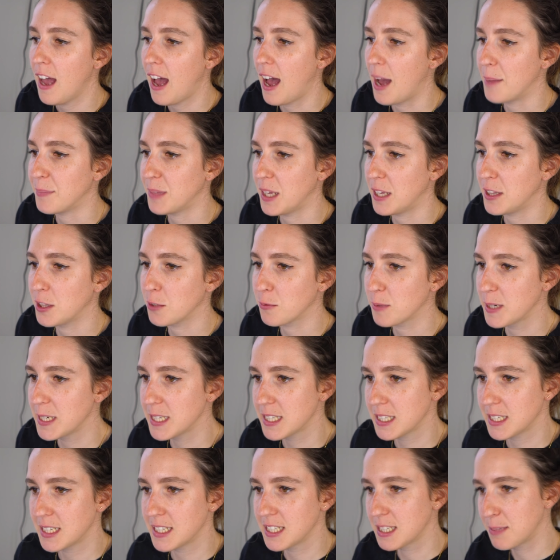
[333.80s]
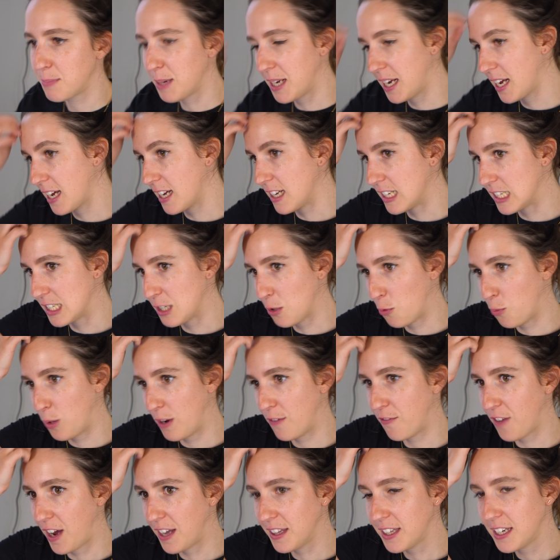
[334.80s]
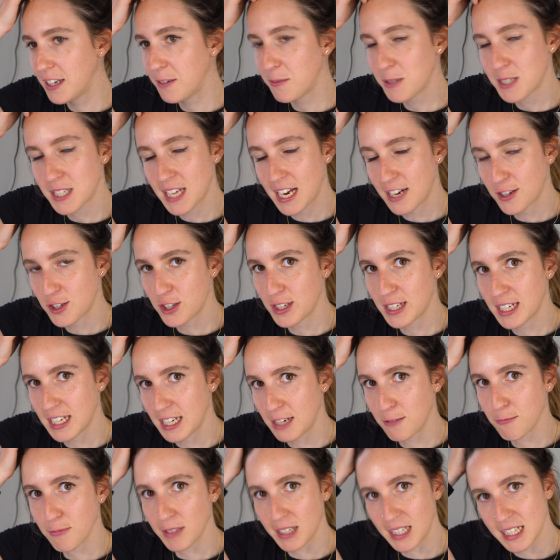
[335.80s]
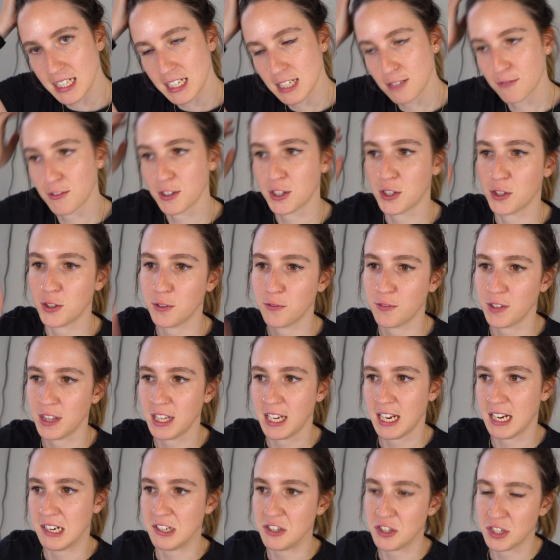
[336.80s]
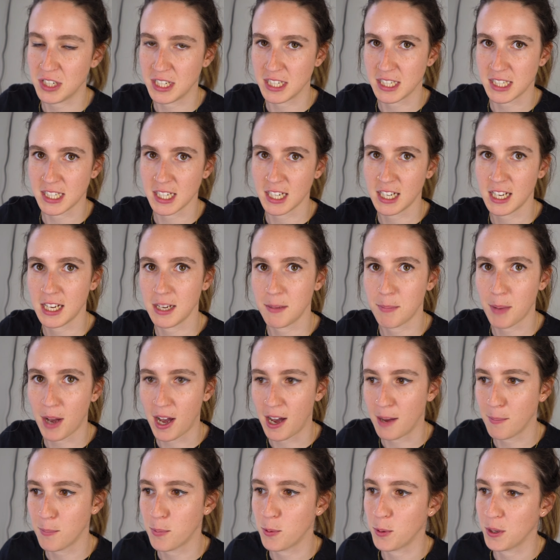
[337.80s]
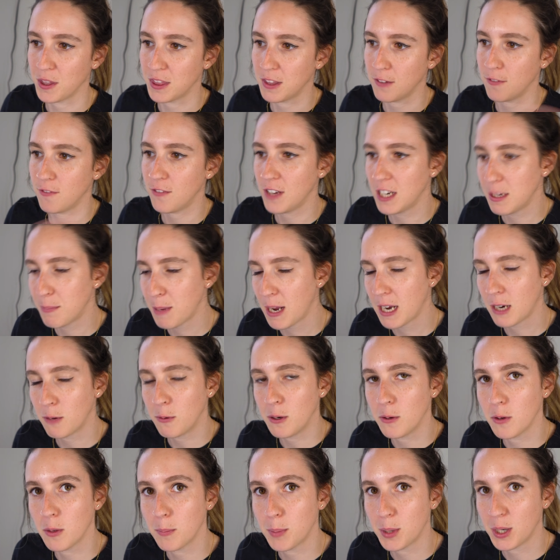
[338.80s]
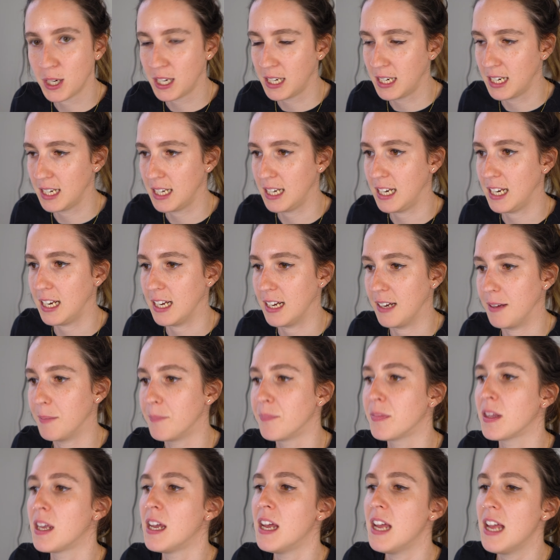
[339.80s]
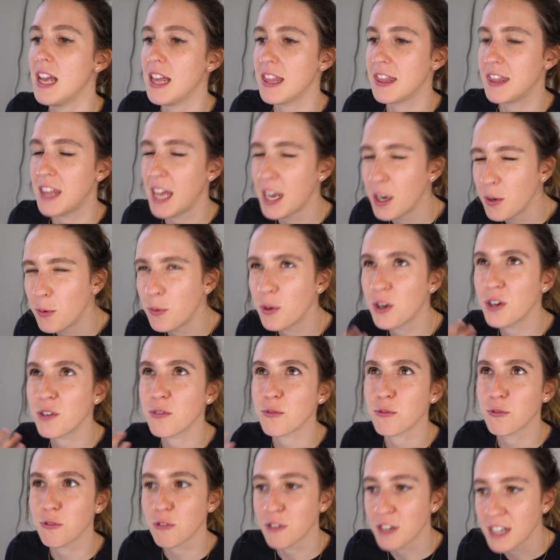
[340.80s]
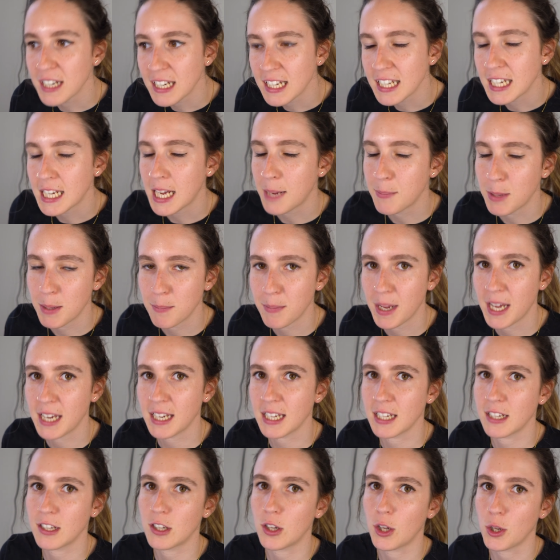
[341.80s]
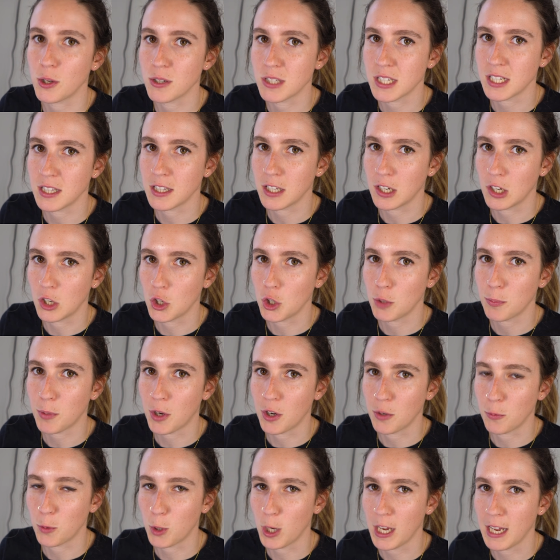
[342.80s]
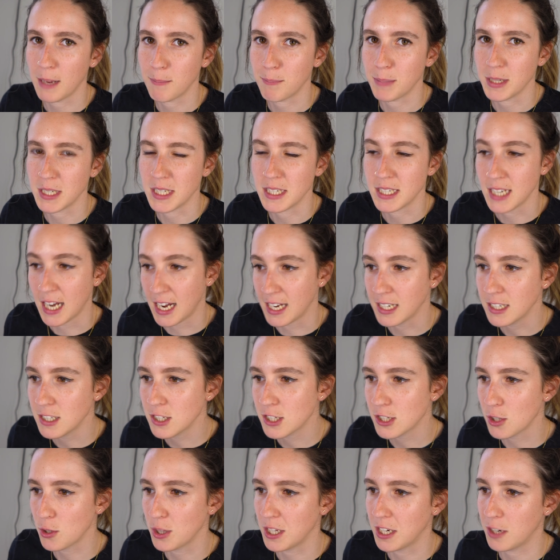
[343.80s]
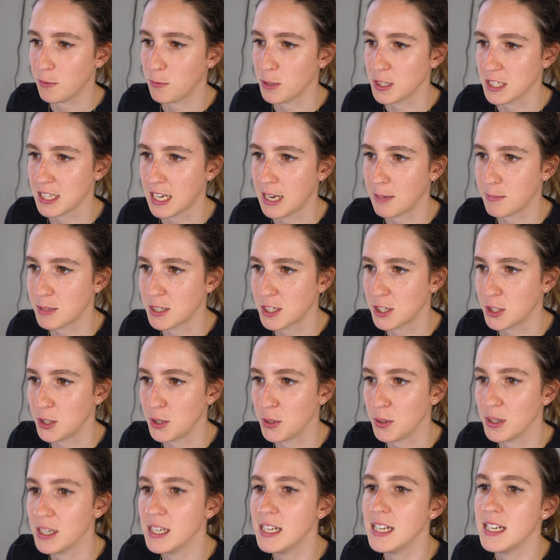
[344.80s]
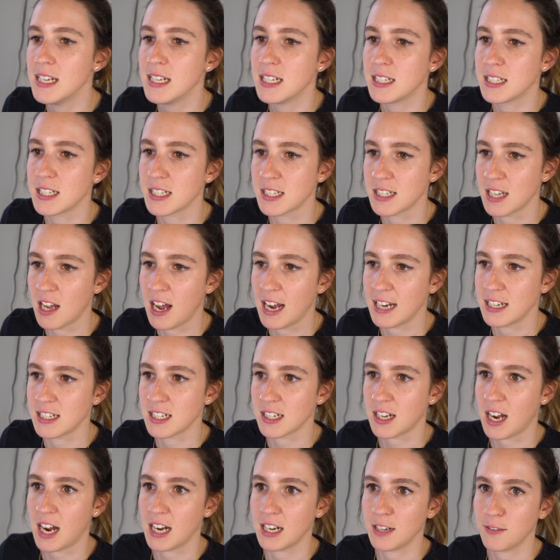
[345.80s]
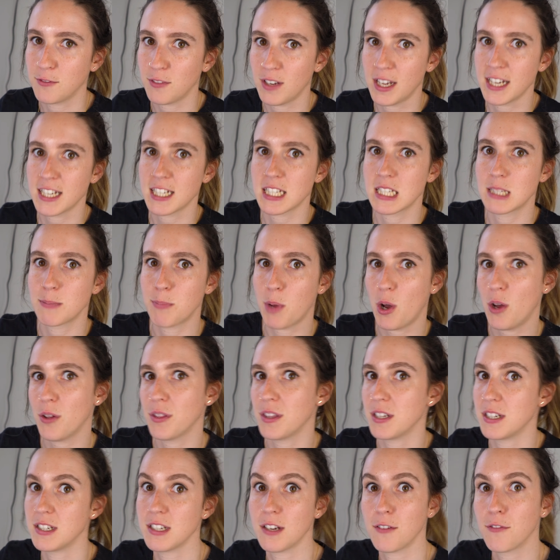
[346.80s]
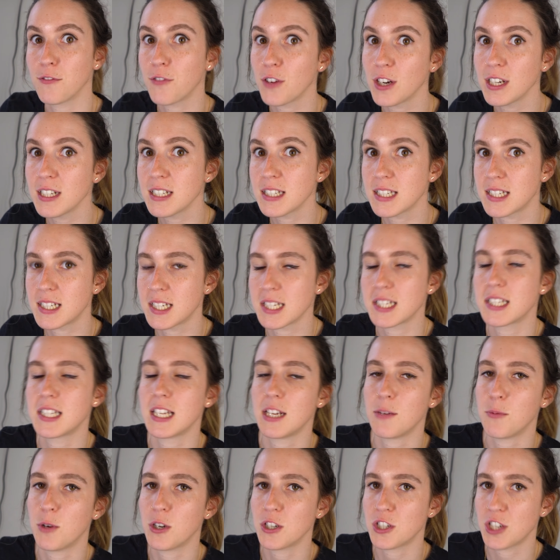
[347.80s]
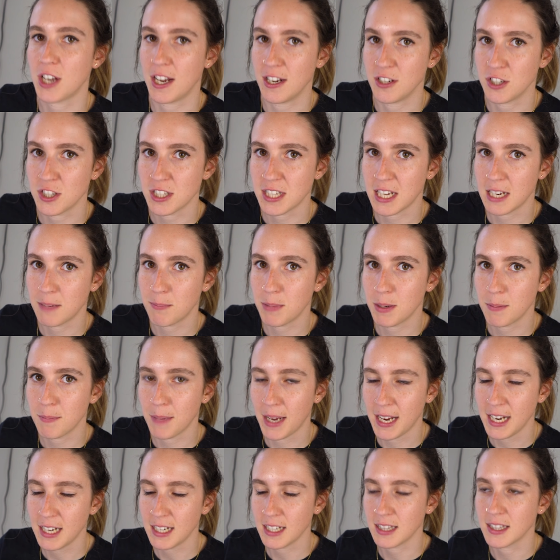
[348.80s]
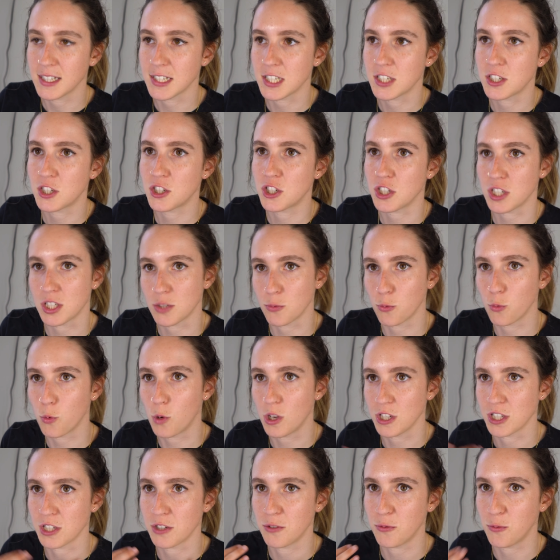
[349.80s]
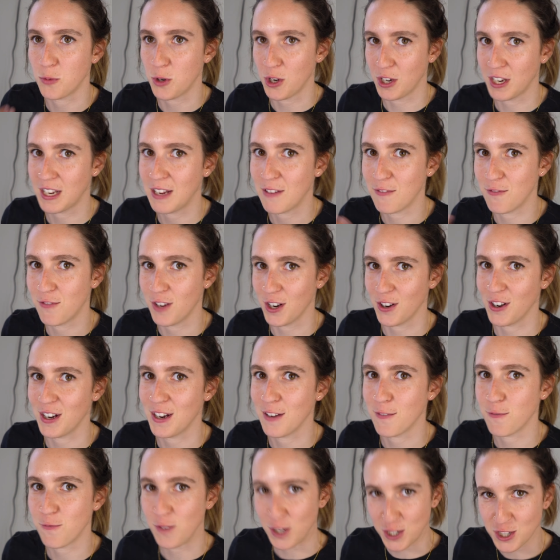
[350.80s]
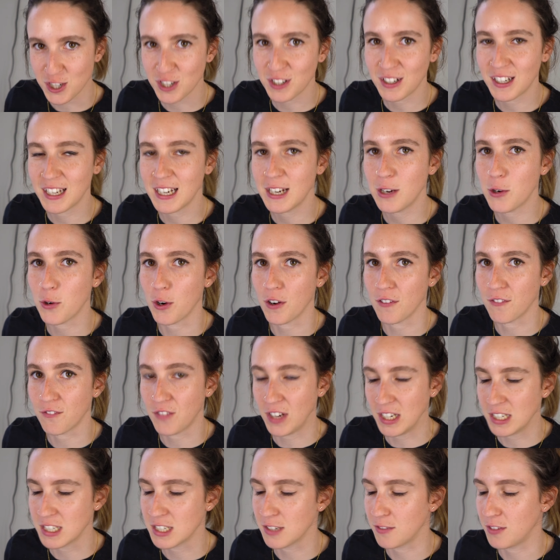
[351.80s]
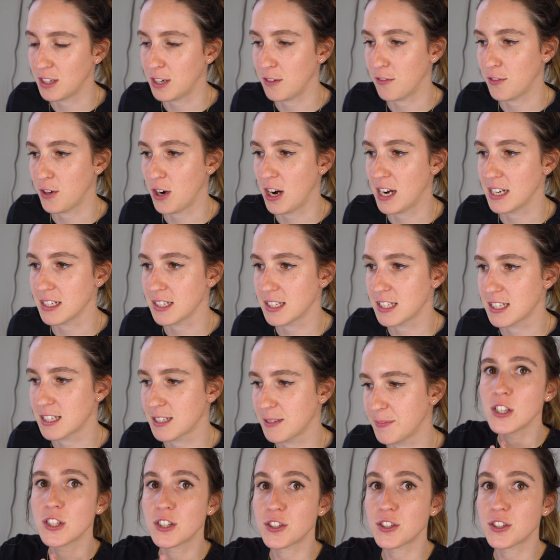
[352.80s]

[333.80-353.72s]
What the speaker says: And the reason is because we found that it was actually getting really difficult for the engineers to keep up with the feedback we were putting in here. They weren't really coming back and closing the loop on what had been done. So then it was up to design to kind of like spot the difference to see what changes had been made. And this just wasn't working very efficiently or effectively for us.